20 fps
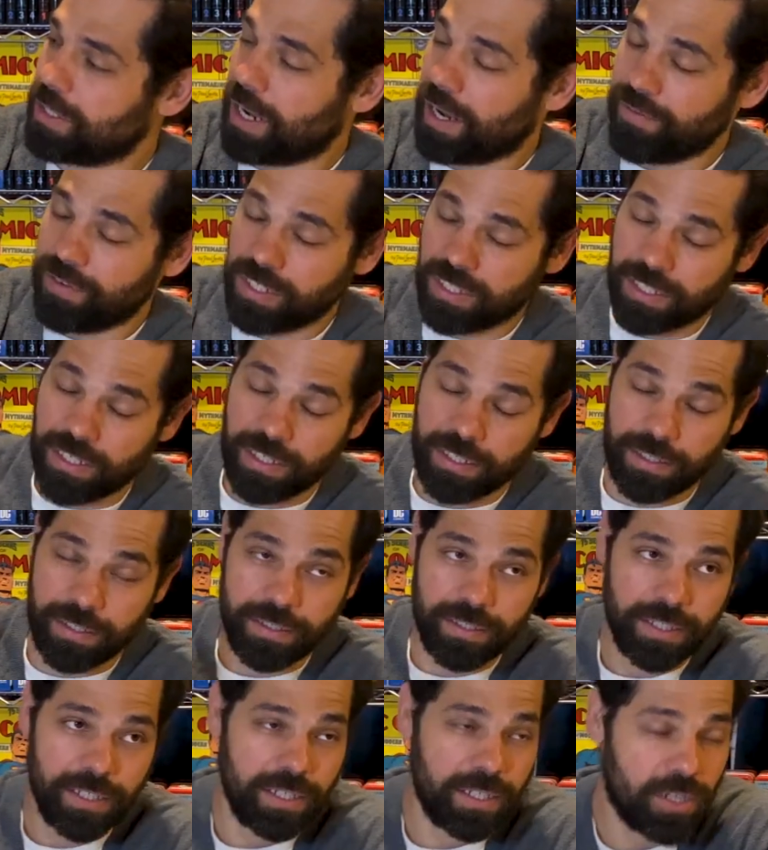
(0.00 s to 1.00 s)
Obviously,
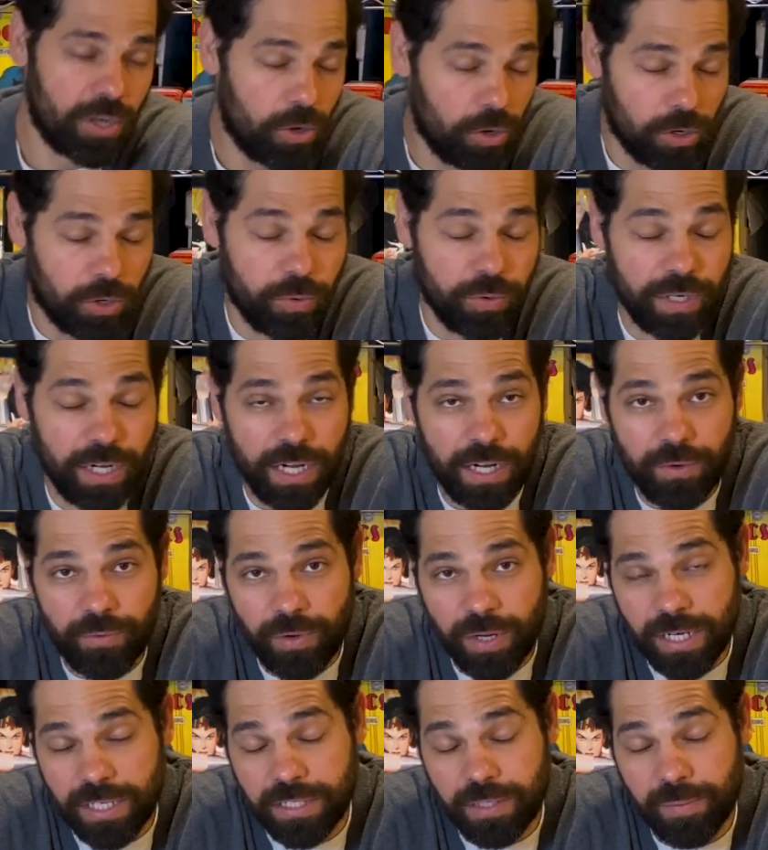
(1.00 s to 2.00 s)
Hulk
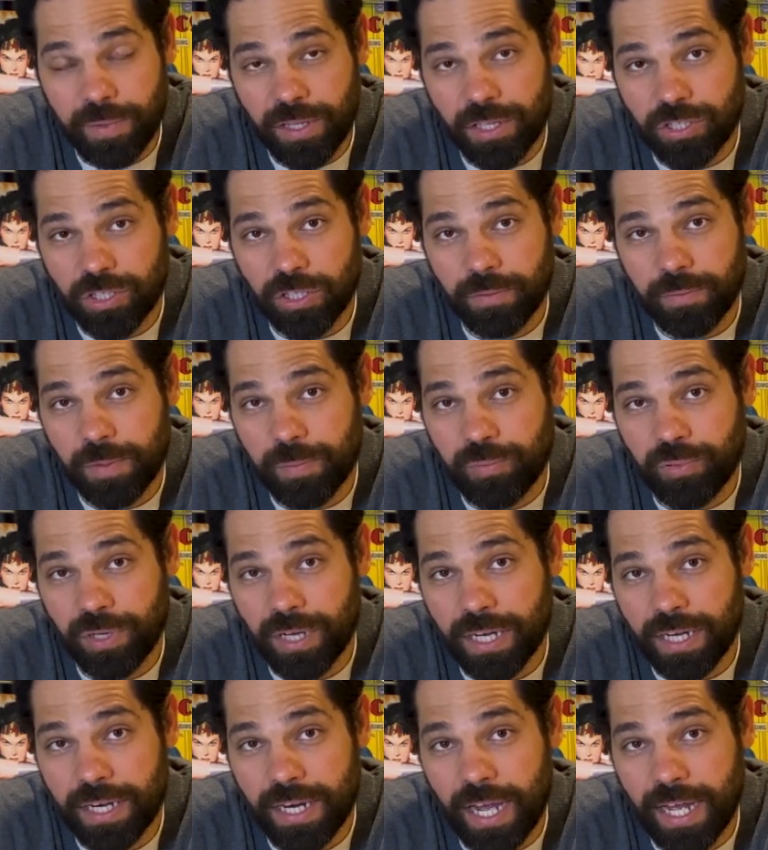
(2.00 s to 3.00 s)
181 and some others are going to be
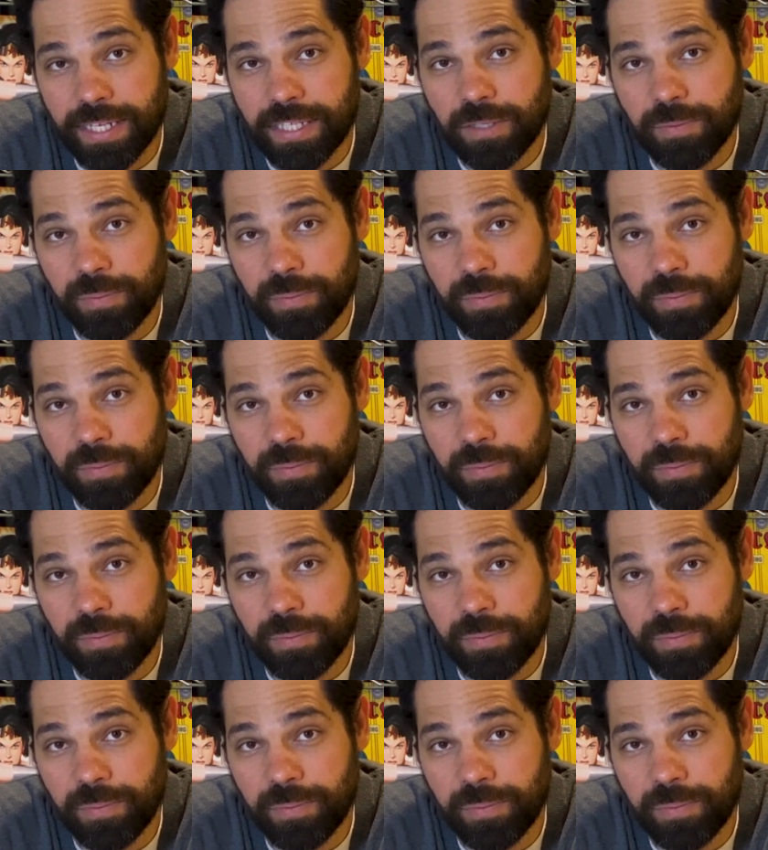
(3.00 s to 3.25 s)
pretty nuts.